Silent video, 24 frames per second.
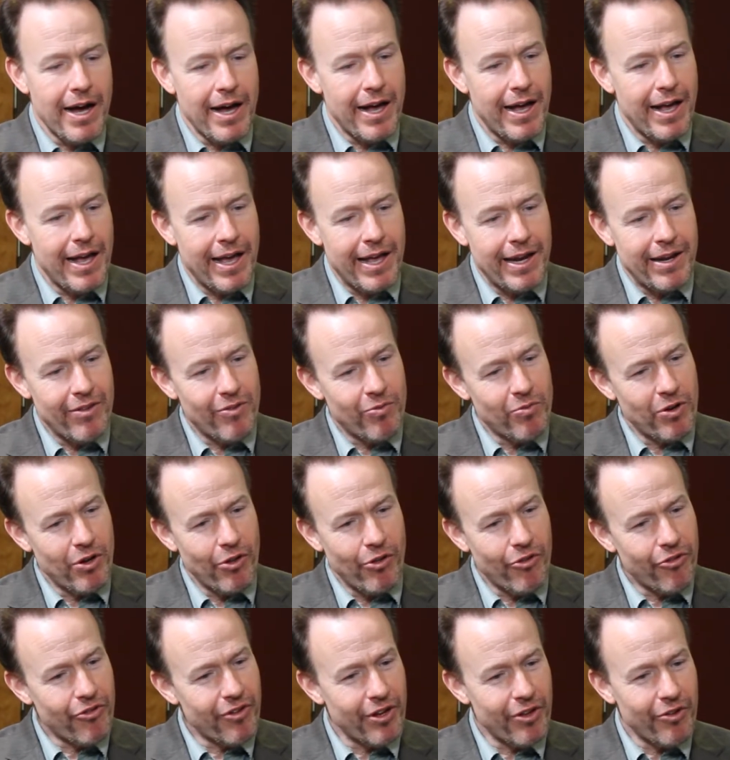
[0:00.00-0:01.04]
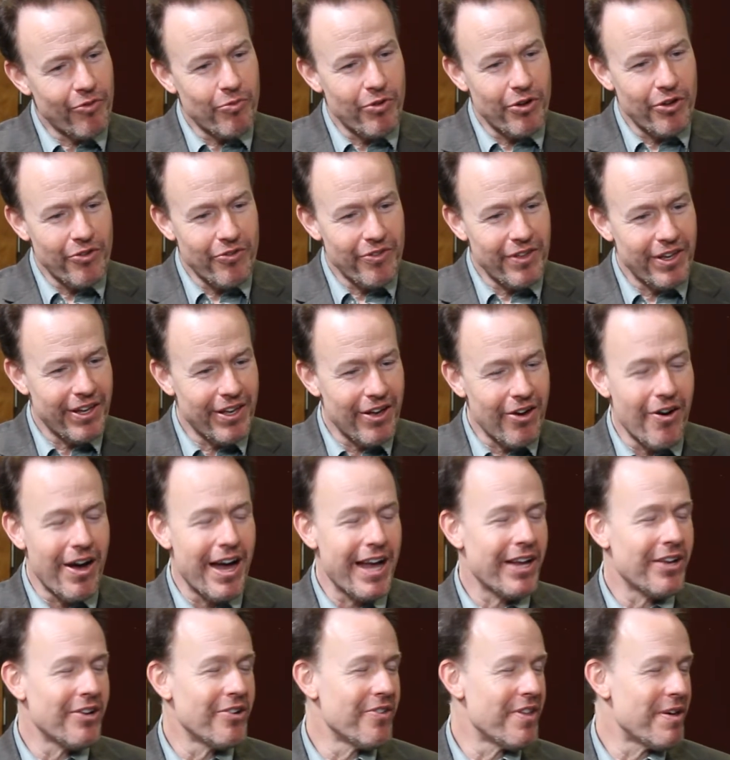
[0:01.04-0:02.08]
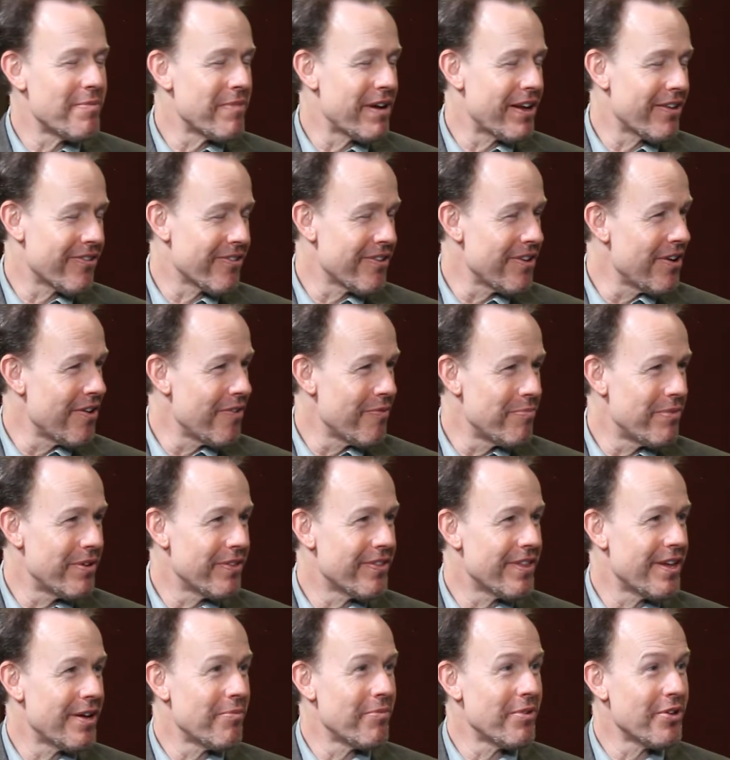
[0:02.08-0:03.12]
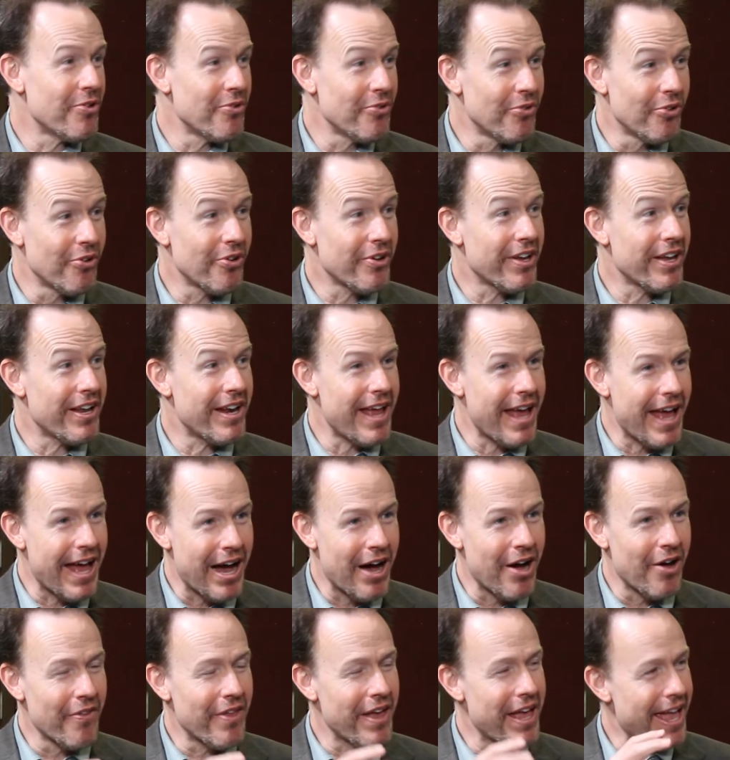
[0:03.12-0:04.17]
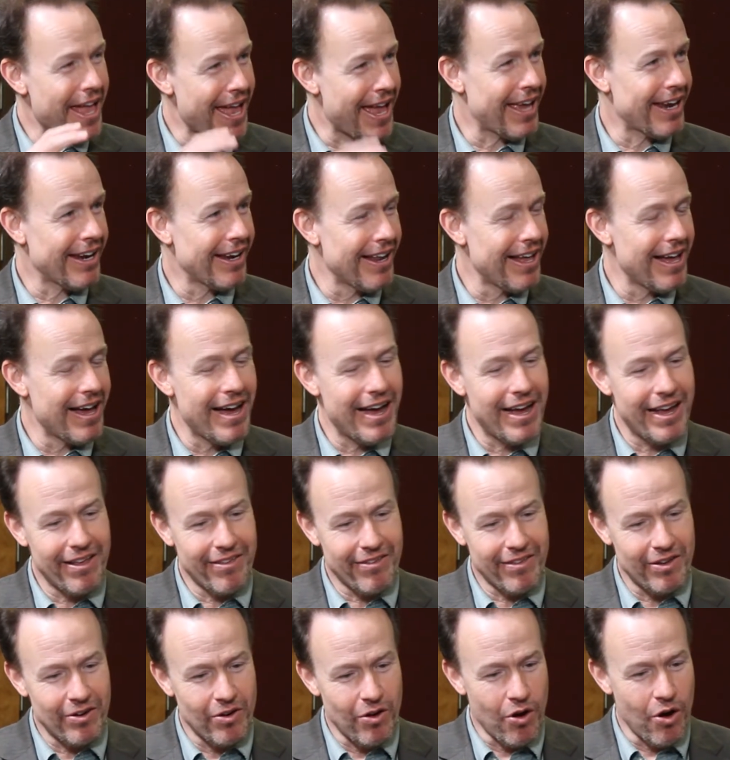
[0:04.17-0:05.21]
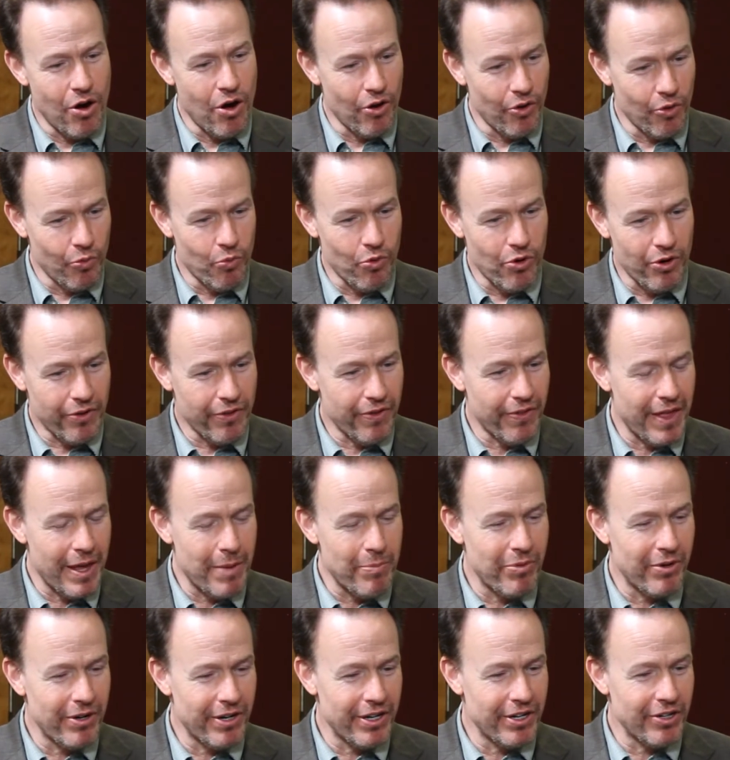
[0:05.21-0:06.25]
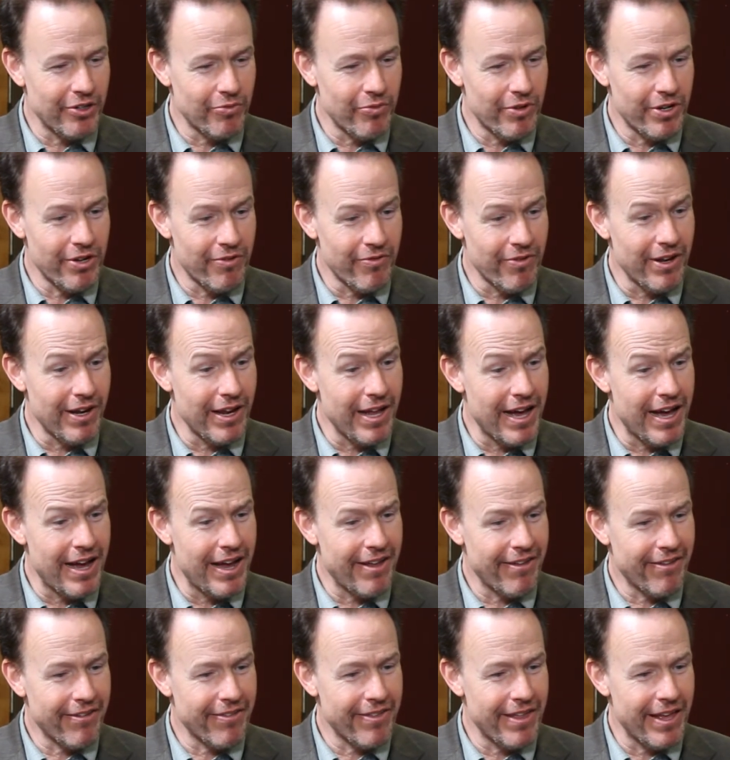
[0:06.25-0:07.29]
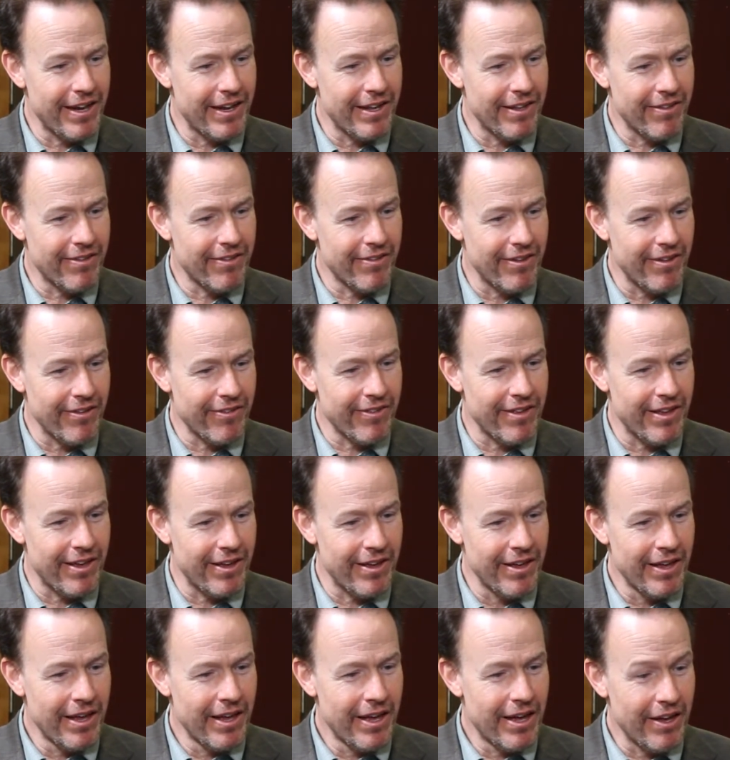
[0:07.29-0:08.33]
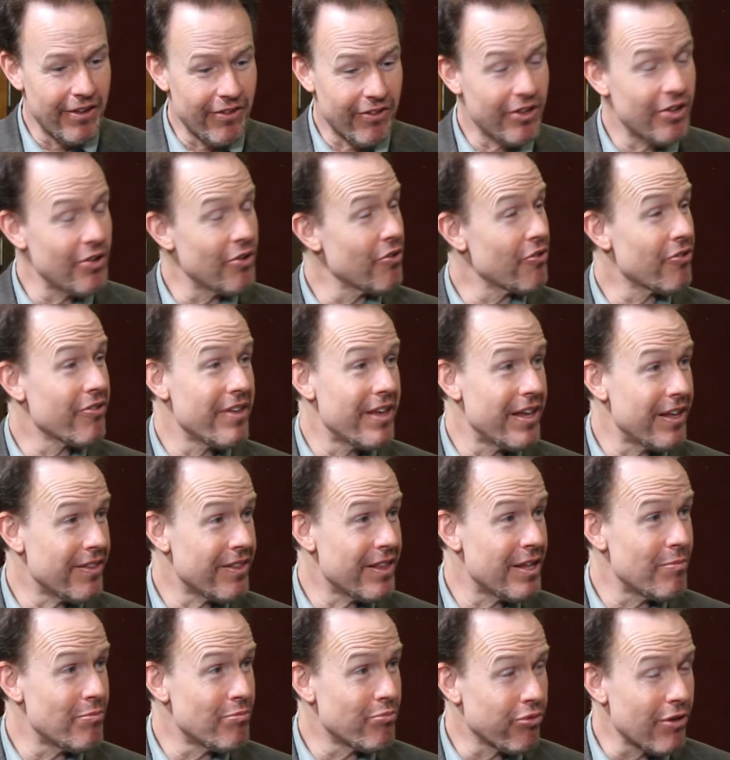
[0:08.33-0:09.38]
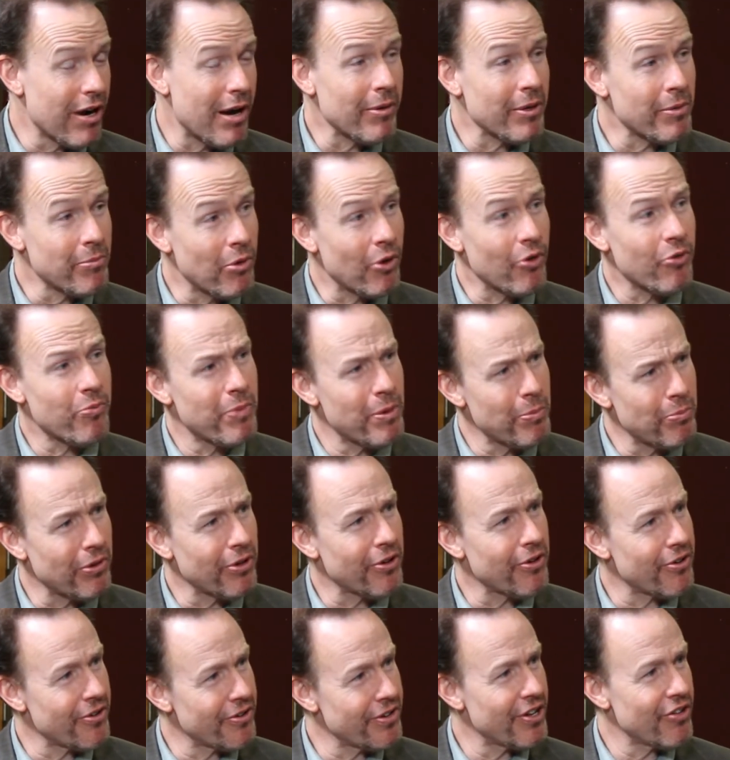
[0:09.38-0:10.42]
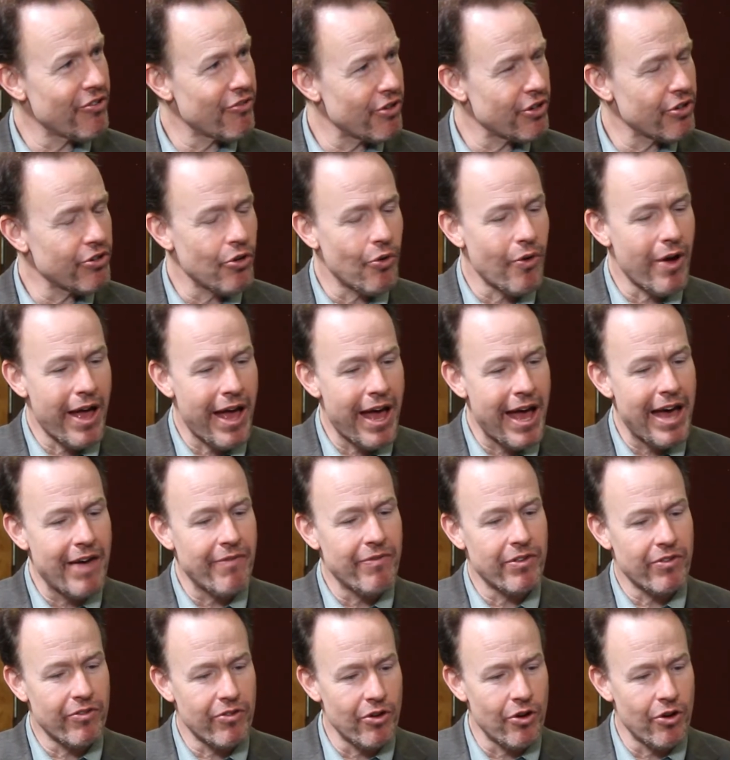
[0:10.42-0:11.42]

And it's one of those things where you think, oh, I can do that myself, but then when you look at how they analyze and all the work that they put into it, you realize that it's just a skill set that probably most people in our district don't have.